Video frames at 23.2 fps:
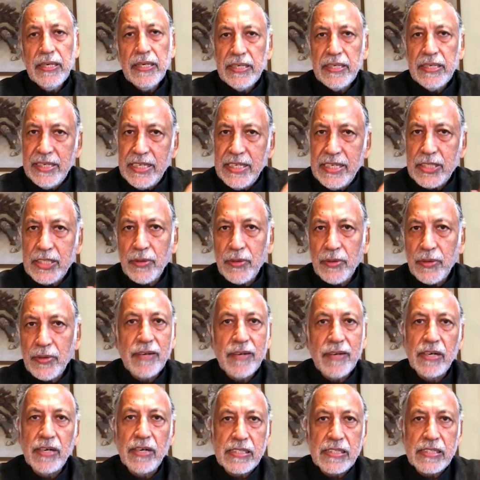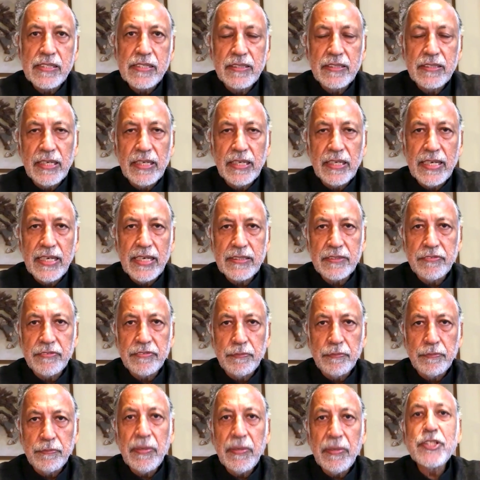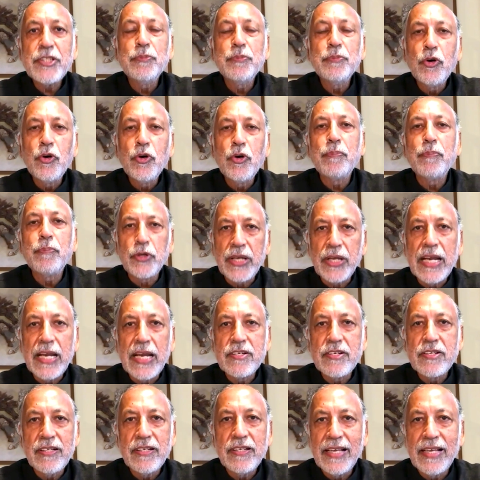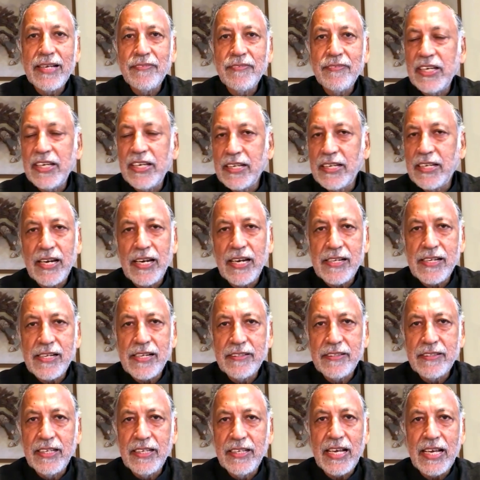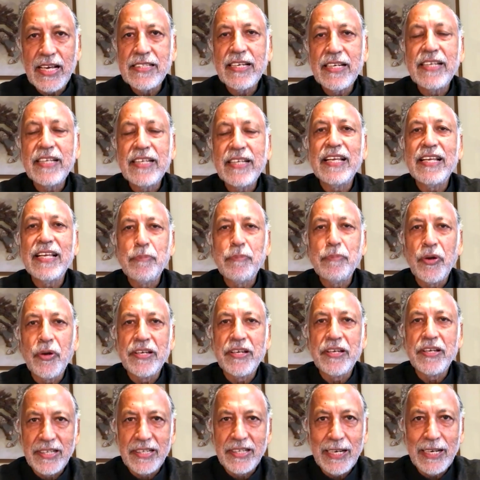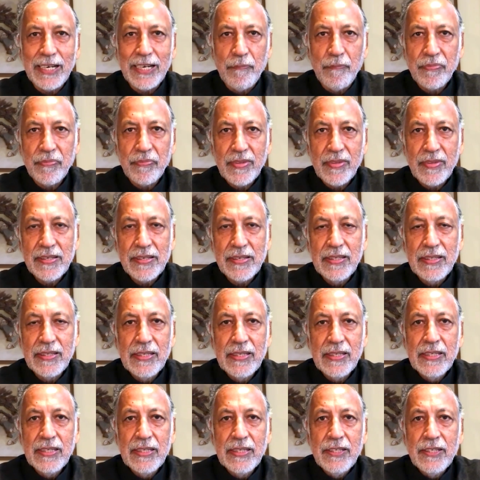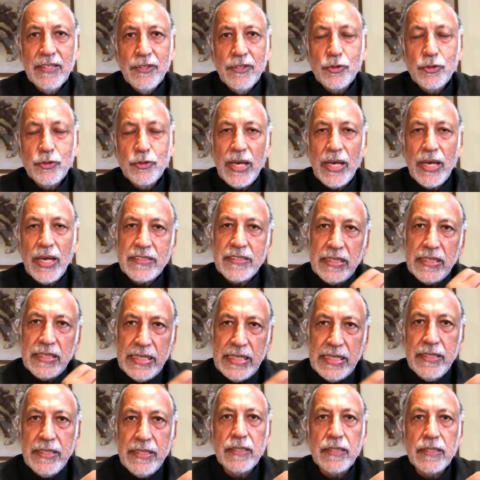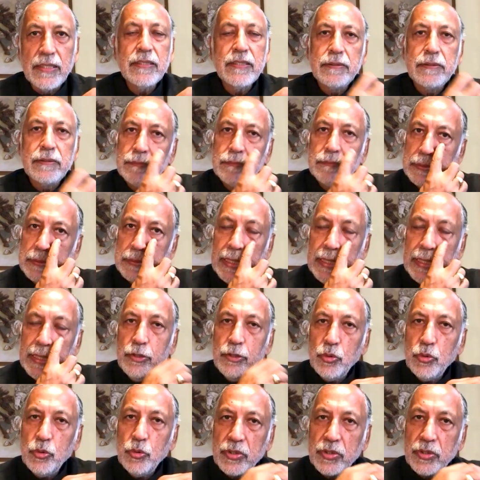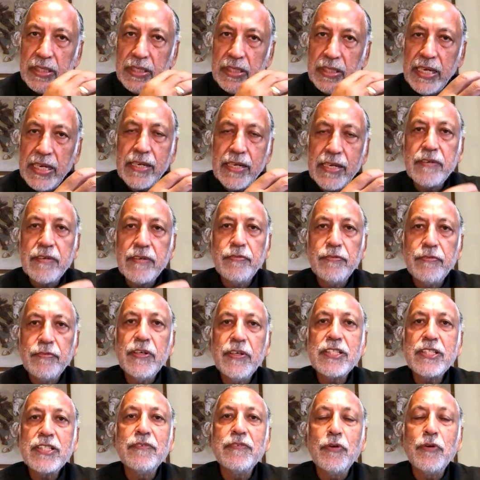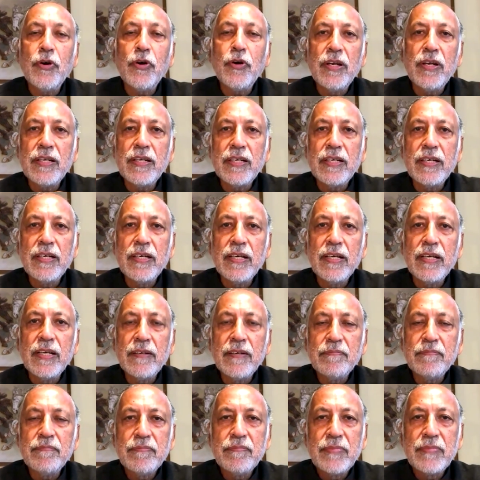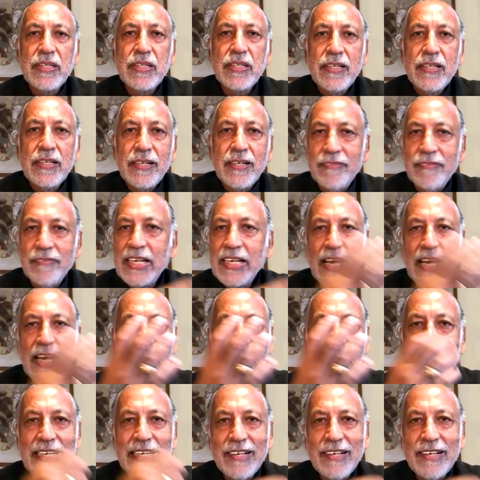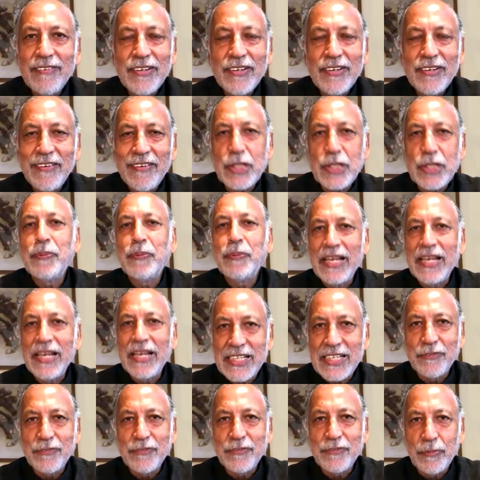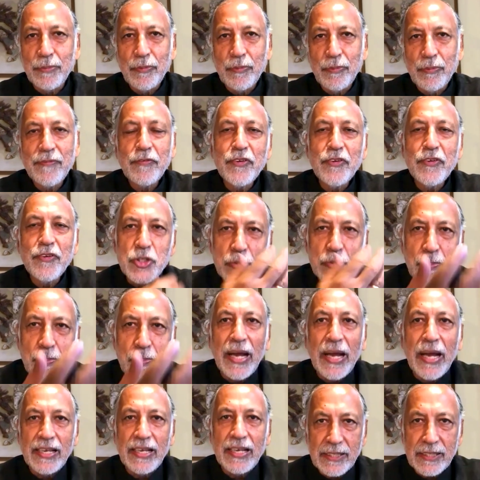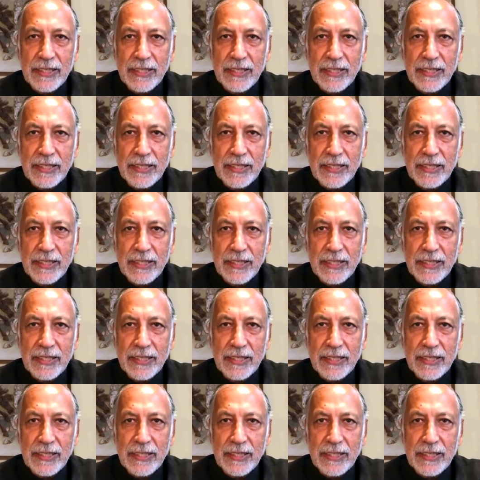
each one of us has much more potential than we are reali realizing at any point in time. Mm-hmm. As a leader, can you create, first of all, um, a very high level of aspiration for people? You have to inspire.